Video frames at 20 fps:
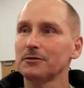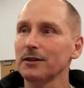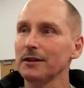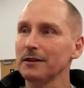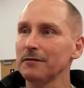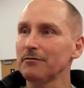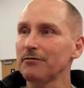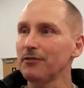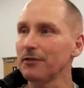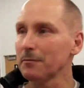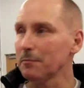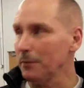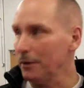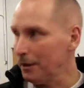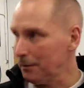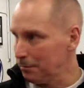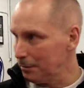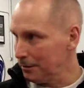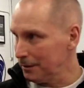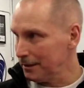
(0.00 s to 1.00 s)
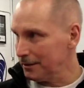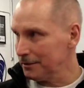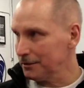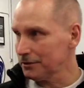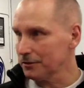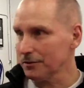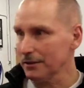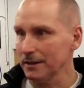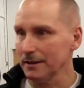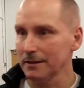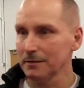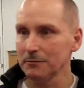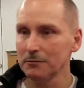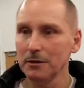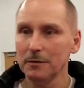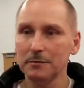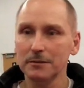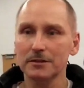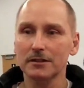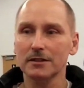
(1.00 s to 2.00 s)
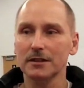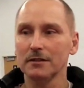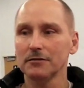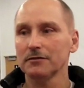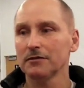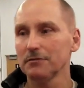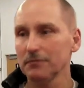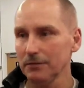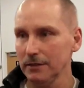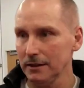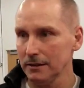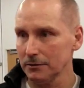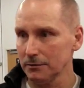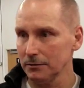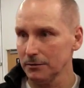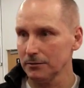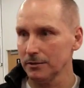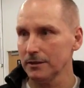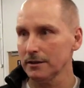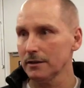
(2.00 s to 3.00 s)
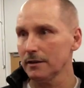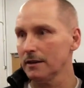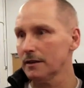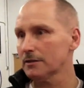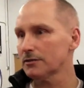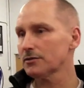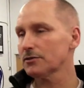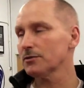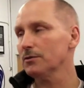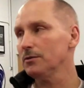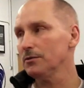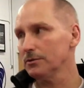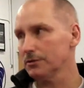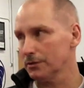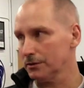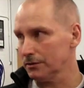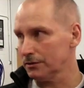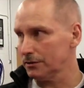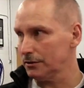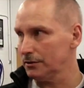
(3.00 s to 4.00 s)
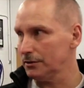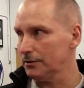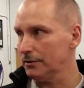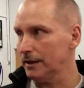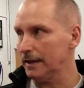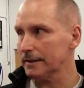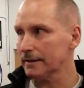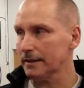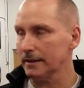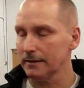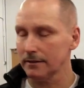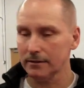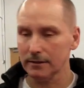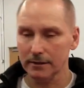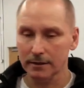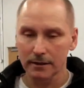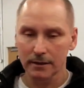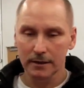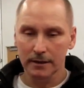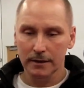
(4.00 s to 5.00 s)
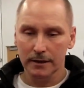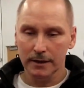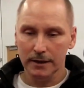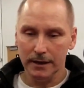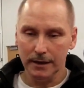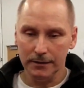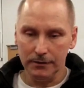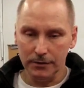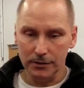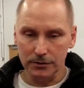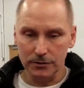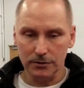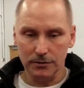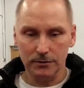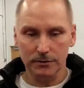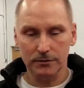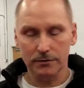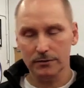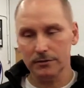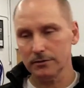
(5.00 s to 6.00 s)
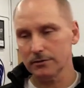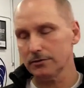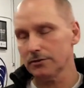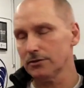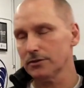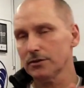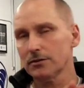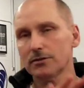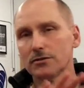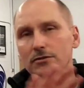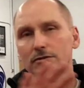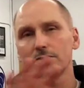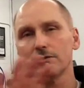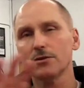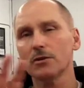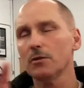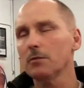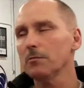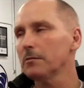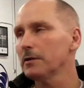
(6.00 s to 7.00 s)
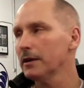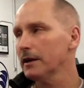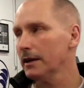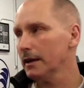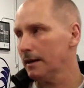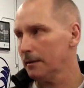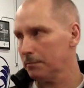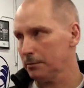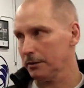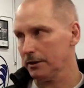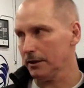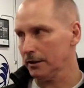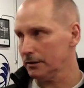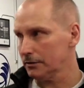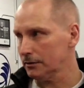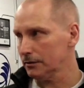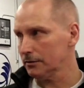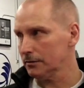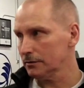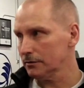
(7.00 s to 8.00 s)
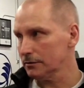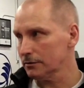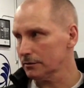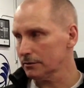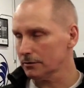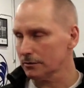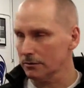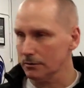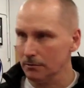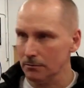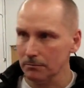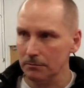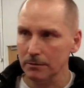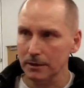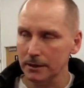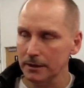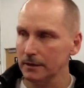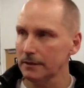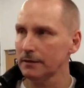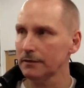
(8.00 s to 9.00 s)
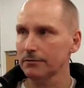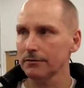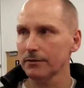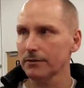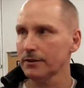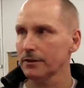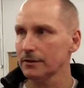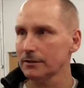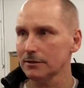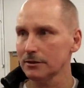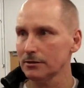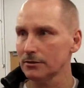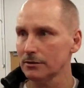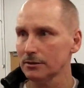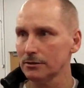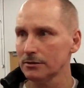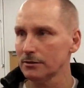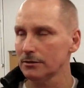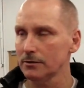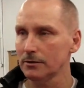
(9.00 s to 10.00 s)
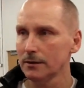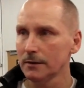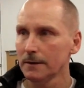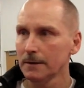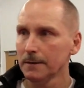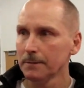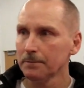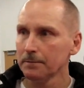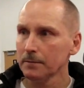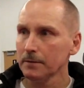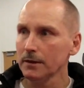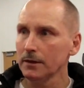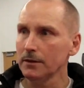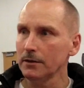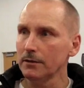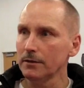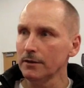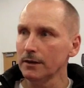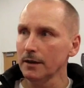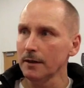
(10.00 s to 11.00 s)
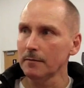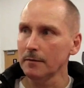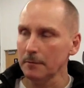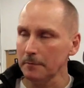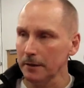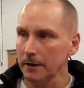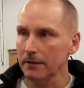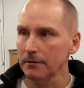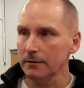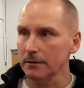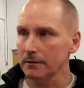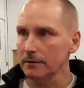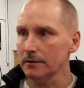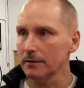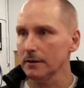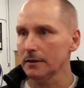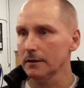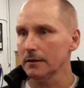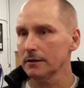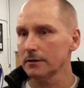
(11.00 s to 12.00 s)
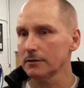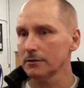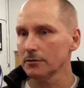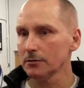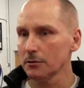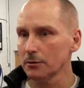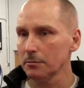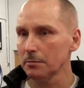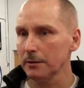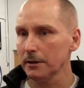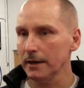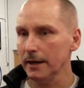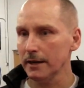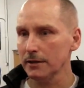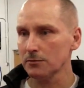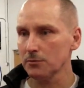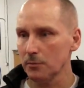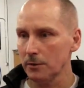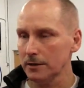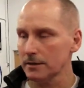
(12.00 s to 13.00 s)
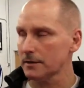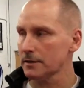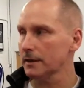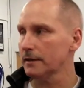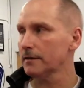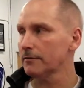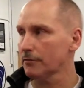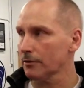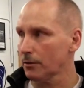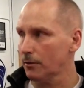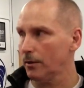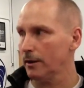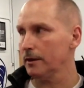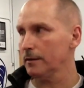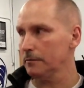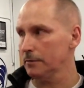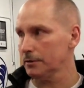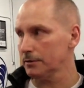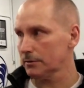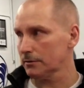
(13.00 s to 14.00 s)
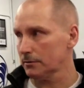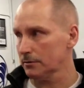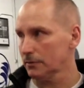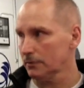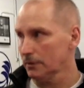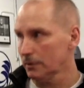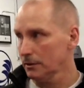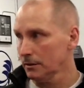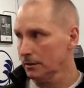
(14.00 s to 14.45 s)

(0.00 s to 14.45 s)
training football players, training women's self-defense. We train a lot of soldiers, you know, that kind of thing. And there's just so many applications, so many different things that you can do. You know, the MMA group has one set of requirements.